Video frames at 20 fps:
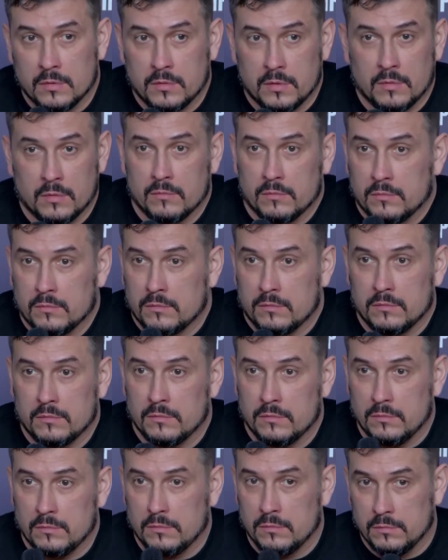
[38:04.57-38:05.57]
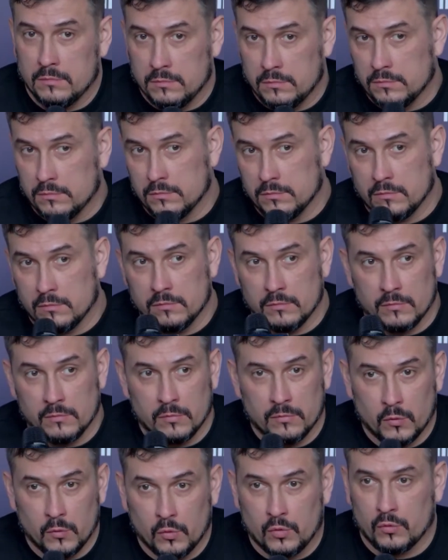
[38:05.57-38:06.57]
About 3 million of
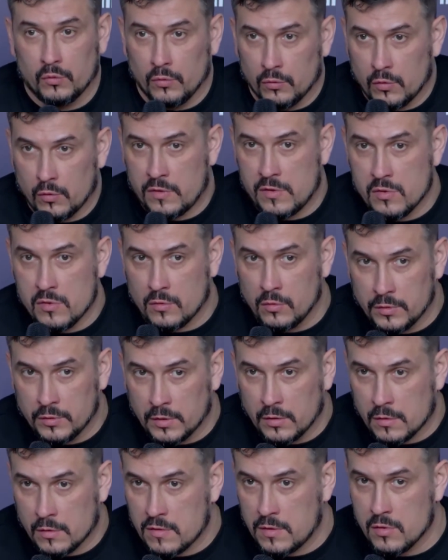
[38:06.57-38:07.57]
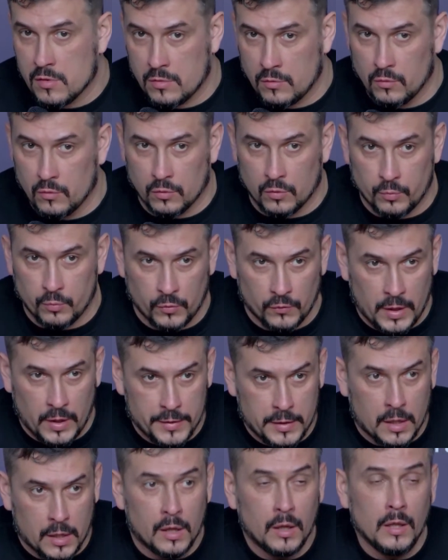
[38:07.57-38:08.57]
Ukrainian citizens are
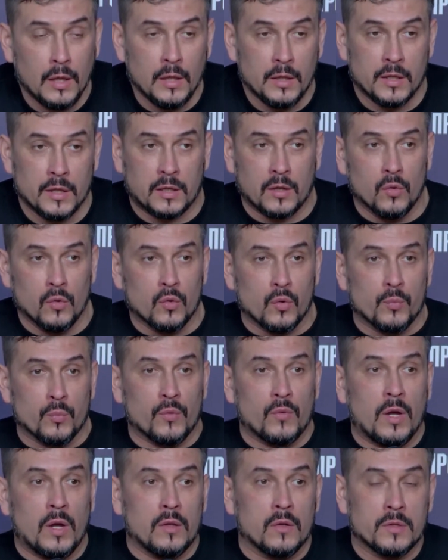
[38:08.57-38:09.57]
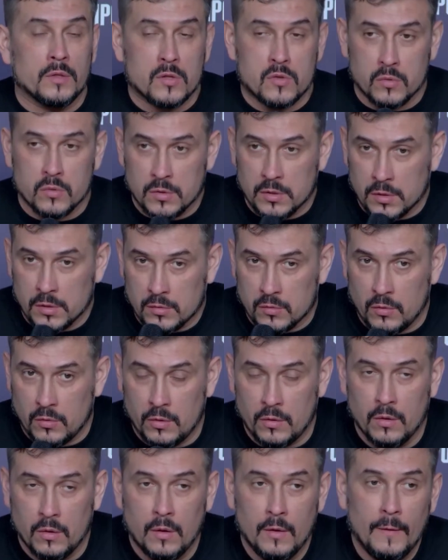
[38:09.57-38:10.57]
hostages, are potential prisoners
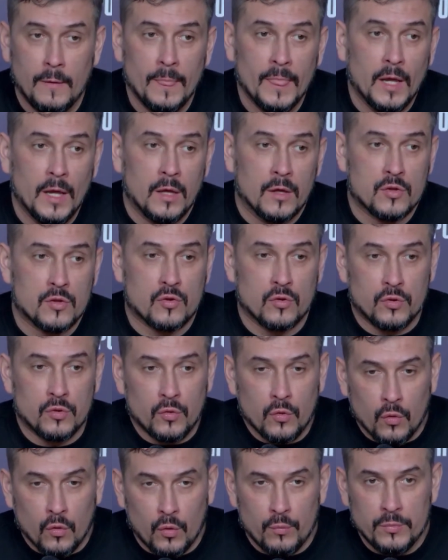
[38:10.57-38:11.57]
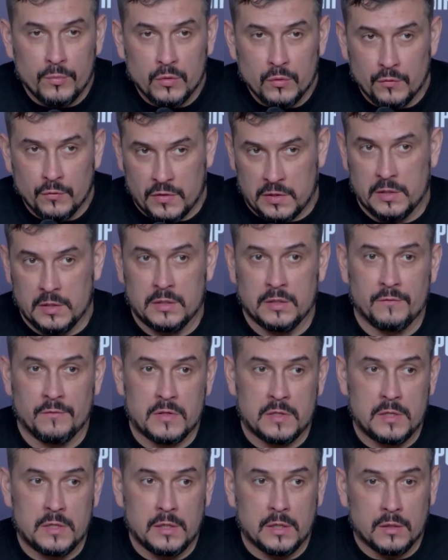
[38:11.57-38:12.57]
of Russian terroristic
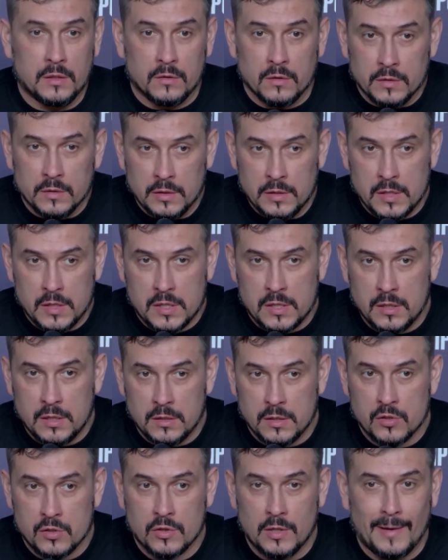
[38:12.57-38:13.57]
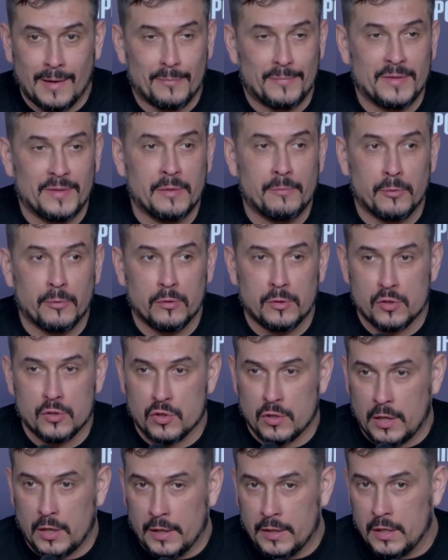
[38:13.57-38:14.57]
regime having occupied a
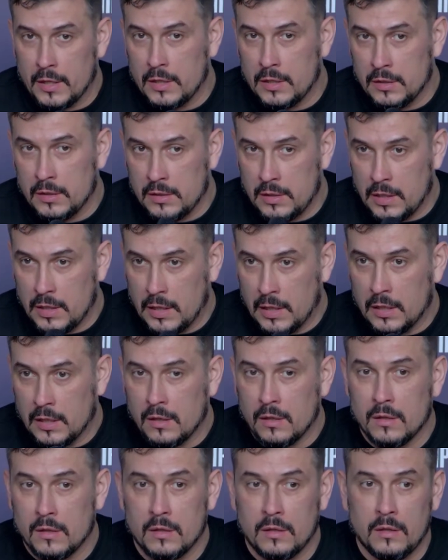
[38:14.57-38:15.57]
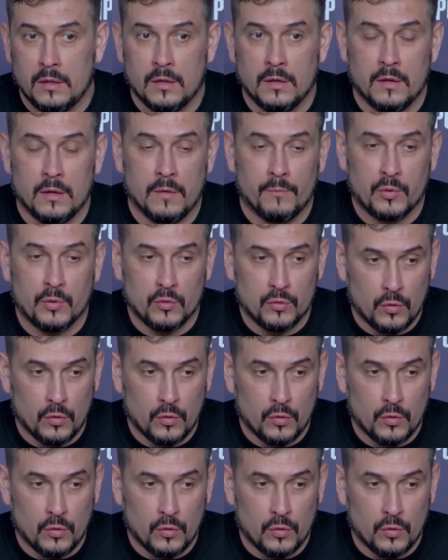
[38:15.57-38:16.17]
territory. Well,